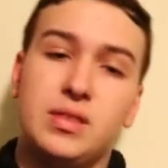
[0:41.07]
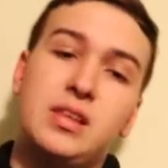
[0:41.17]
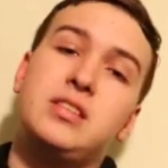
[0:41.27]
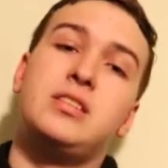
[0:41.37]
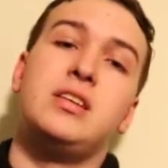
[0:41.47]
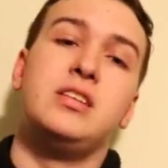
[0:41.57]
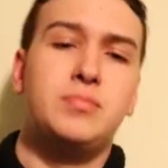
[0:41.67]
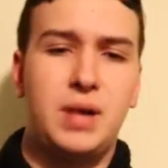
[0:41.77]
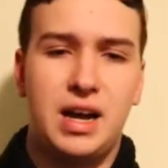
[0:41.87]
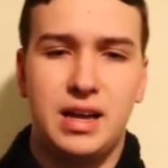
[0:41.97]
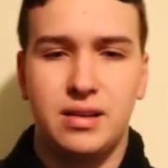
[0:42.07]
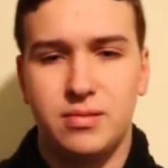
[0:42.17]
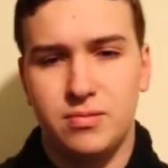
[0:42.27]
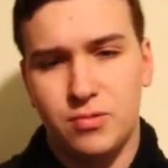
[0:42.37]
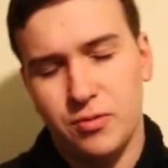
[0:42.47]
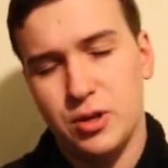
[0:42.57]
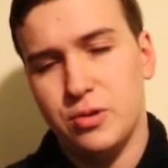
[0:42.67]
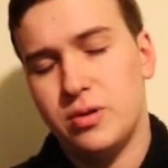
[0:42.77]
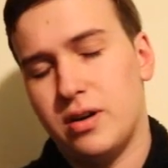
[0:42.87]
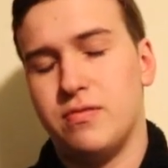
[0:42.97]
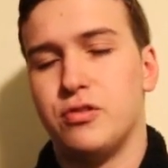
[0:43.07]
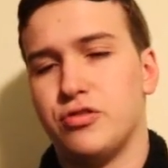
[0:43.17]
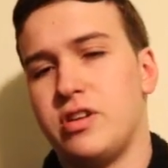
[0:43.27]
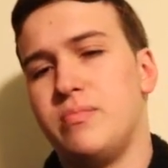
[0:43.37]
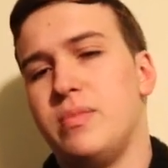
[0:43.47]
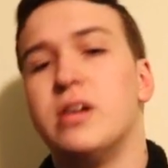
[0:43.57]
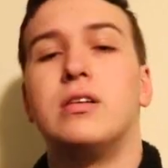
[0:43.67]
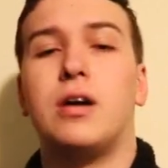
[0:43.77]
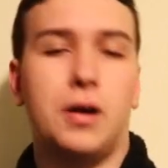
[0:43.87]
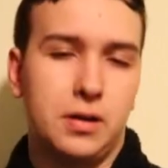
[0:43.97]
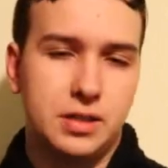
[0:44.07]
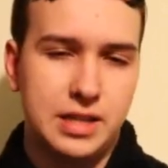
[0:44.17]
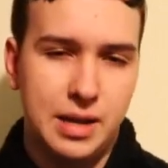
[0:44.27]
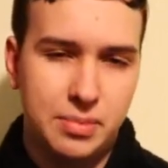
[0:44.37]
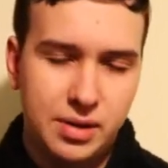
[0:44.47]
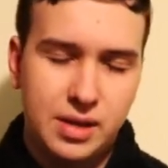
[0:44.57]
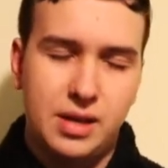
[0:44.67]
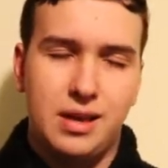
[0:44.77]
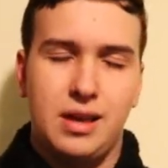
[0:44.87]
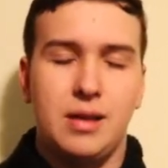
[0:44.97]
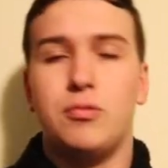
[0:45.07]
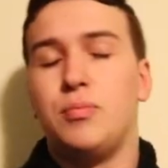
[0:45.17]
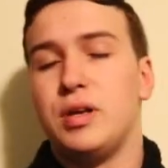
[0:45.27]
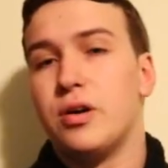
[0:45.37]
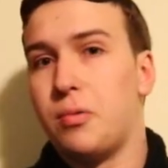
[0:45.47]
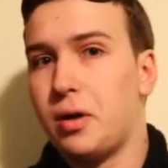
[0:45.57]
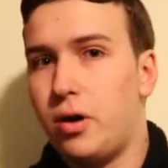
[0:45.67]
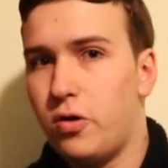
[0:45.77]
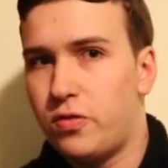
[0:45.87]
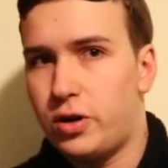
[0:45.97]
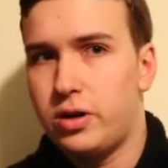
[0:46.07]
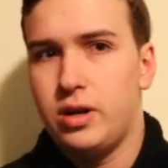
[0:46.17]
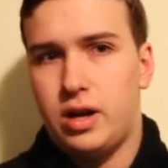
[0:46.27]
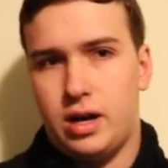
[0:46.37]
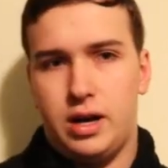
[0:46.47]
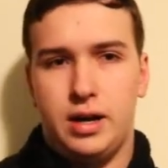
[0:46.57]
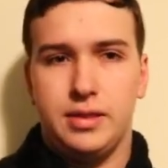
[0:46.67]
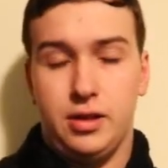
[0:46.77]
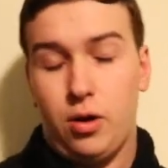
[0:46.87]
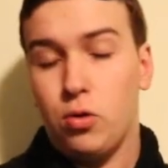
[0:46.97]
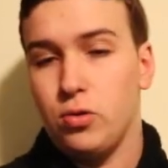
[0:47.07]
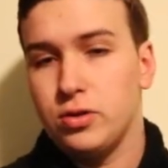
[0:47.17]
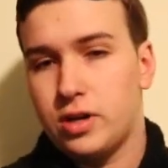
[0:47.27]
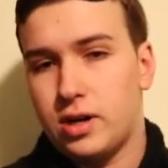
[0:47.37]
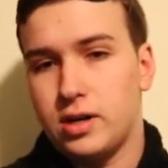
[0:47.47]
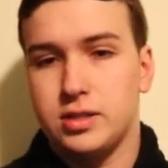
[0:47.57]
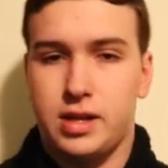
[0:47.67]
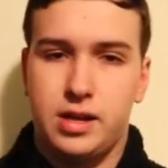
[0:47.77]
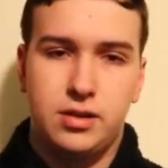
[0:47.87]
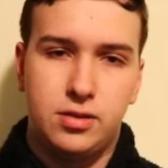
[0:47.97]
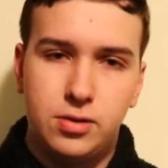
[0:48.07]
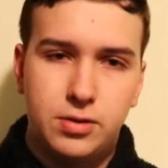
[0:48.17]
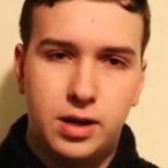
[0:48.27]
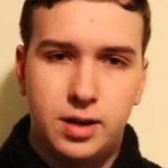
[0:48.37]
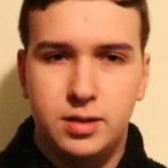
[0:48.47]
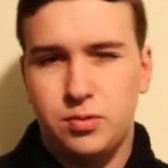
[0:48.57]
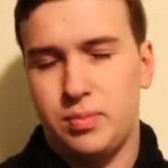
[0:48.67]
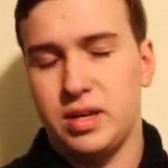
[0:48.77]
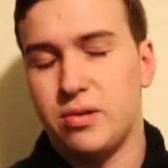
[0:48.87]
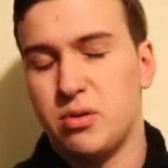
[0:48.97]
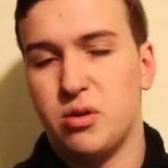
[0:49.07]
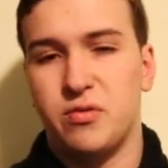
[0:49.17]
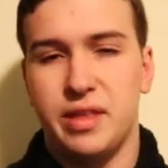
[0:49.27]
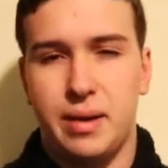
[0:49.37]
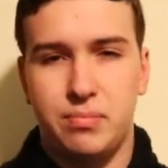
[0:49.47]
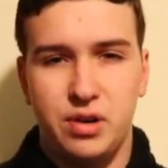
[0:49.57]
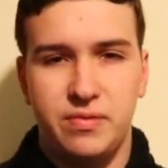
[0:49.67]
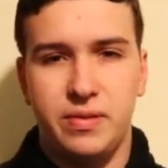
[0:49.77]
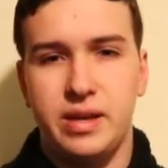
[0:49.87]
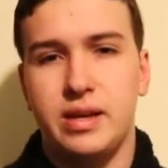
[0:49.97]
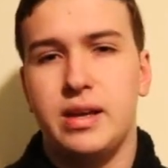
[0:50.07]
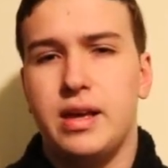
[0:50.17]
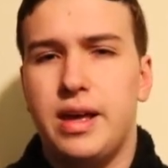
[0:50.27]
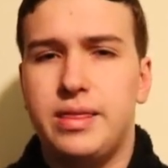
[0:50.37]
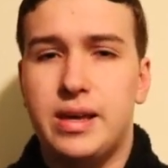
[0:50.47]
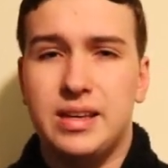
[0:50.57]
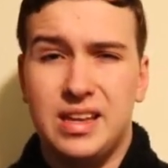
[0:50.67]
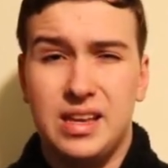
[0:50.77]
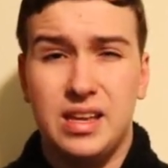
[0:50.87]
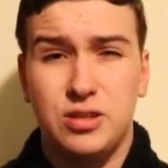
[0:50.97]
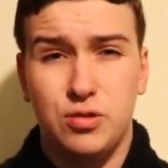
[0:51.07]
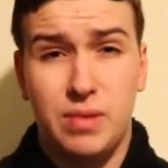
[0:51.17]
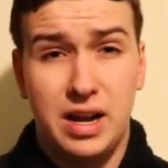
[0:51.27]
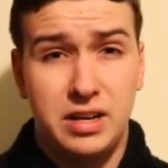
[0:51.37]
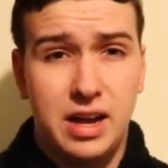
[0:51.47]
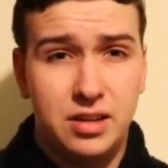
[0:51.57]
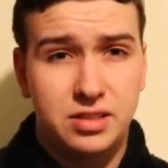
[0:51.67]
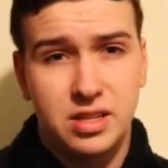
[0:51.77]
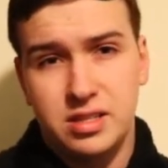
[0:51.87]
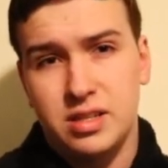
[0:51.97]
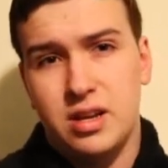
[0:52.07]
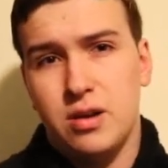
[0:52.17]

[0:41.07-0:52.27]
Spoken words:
this is my review of the Dream Mirror archetype. It will be going over the old cards and the new cards. We'll be going over that briefly, and then getting into my analysis,